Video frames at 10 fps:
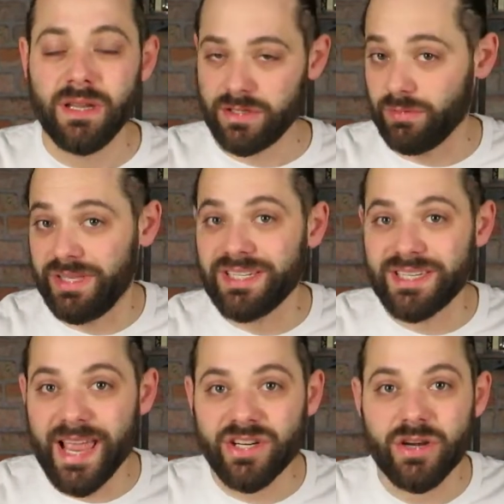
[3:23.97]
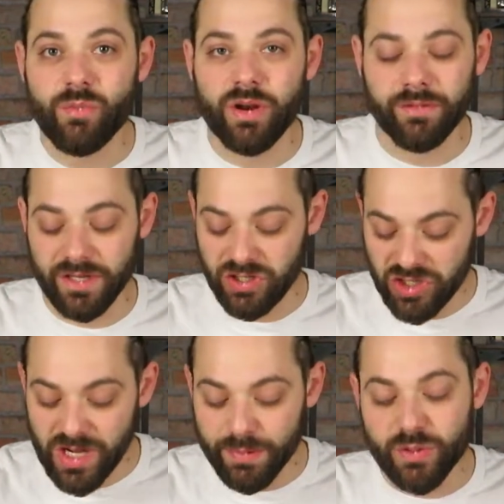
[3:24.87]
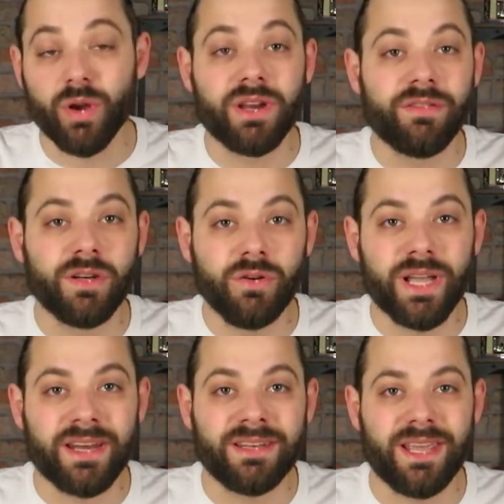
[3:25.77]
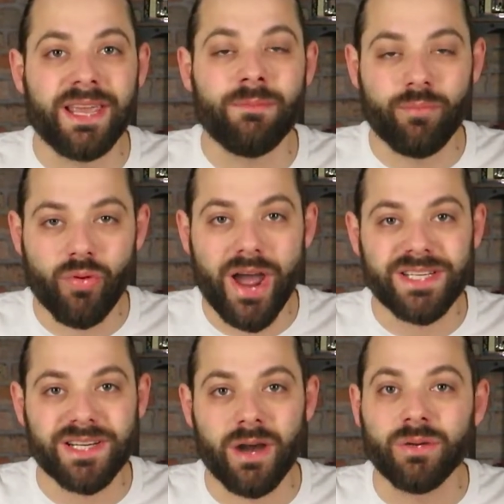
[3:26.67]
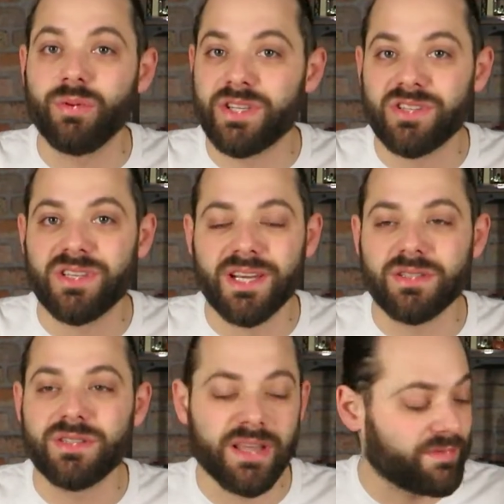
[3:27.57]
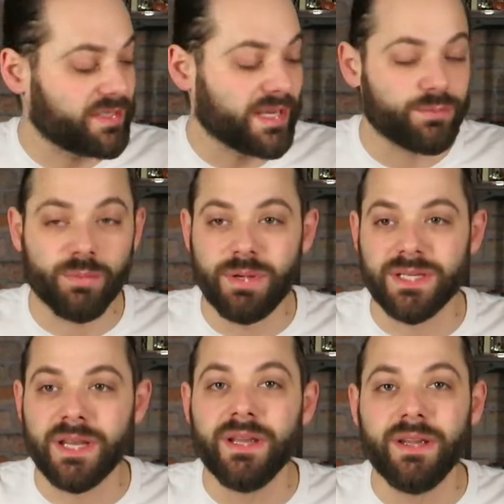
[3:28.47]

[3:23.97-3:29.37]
So this is actually one of the cheapest ones if you look at it in price count, which is 6 to 7 cents per piece.